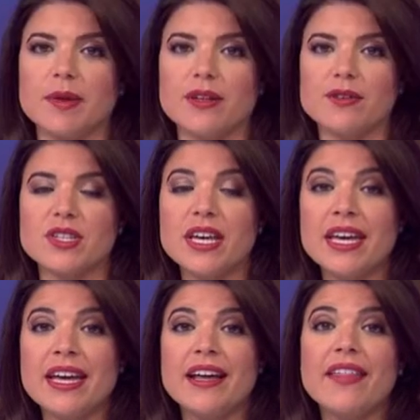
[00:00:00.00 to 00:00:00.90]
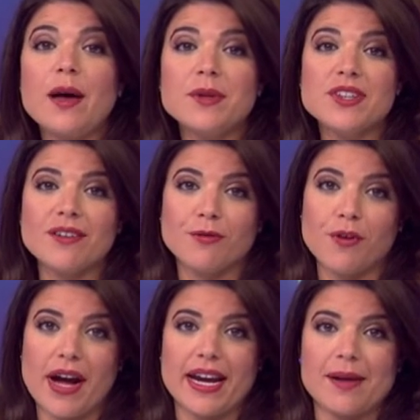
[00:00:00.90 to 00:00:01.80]
bills. That was on
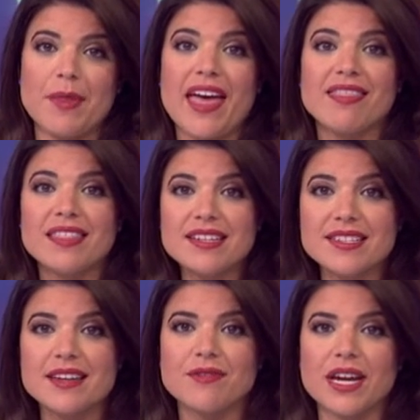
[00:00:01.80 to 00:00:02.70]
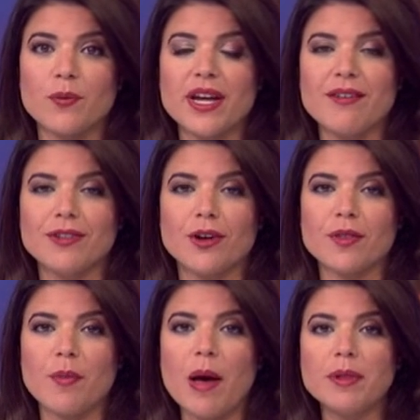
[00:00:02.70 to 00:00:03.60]
Friday, and this evening we have learned
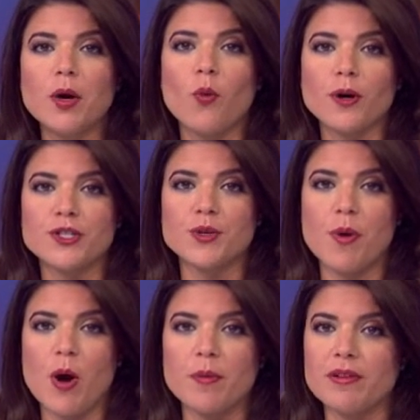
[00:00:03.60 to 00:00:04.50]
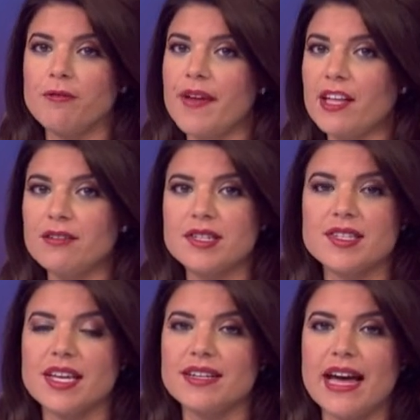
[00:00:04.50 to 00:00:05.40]
the Public Works Department failed to
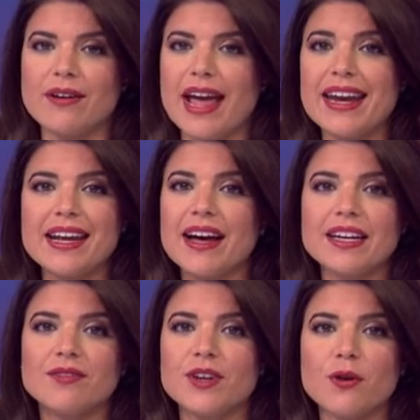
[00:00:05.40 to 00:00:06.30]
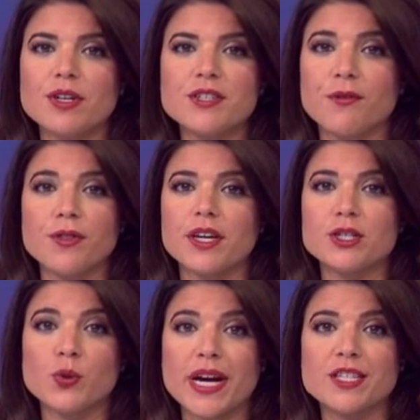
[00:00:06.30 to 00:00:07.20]
send out any kind of notice for the
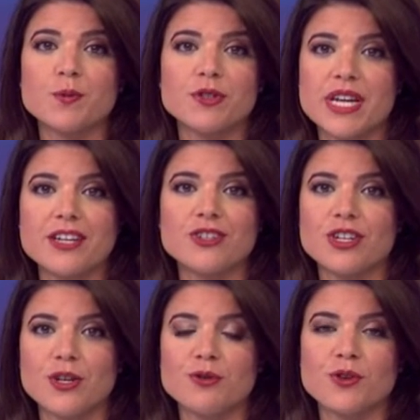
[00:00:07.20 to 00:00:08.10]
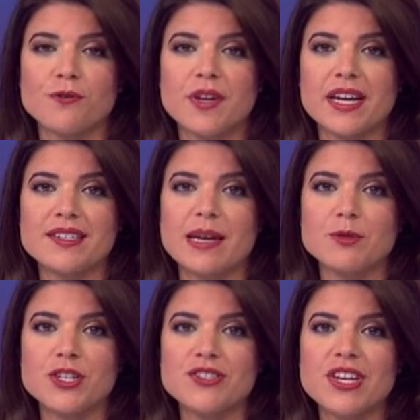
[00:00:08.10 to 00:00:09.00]
transportation user fee
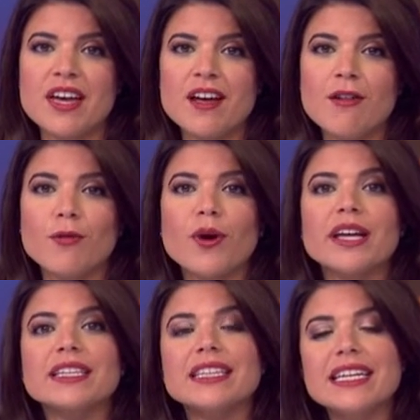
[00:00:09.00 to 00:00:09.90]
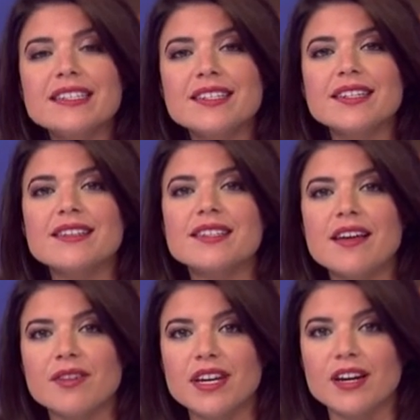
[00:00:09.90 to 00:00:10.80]
exemptions for at least
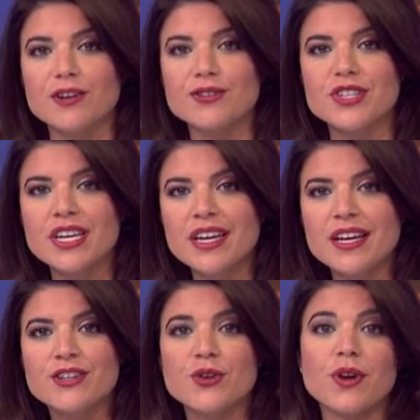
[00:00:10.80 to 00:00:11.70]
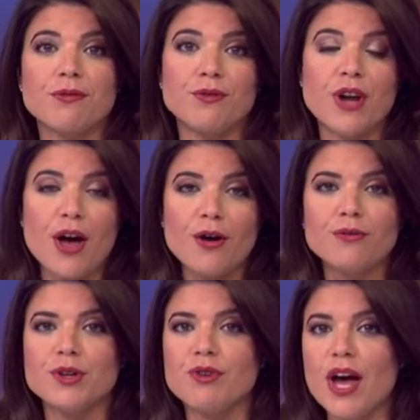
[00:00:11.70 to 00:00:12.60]
seven years. So if you know,
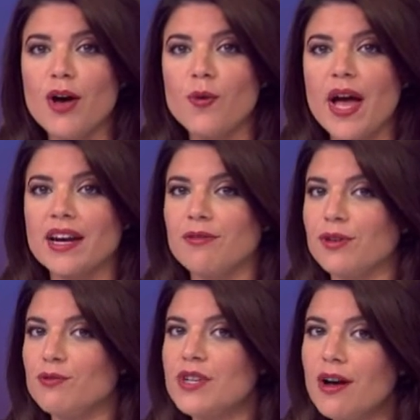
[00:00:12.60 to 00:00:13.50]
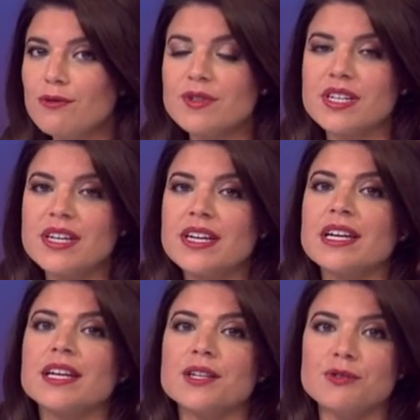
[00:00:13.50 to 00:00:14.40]
you know, and if you don't,
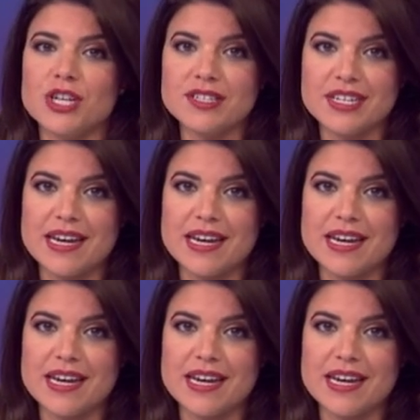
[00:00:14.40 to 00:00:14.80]
you just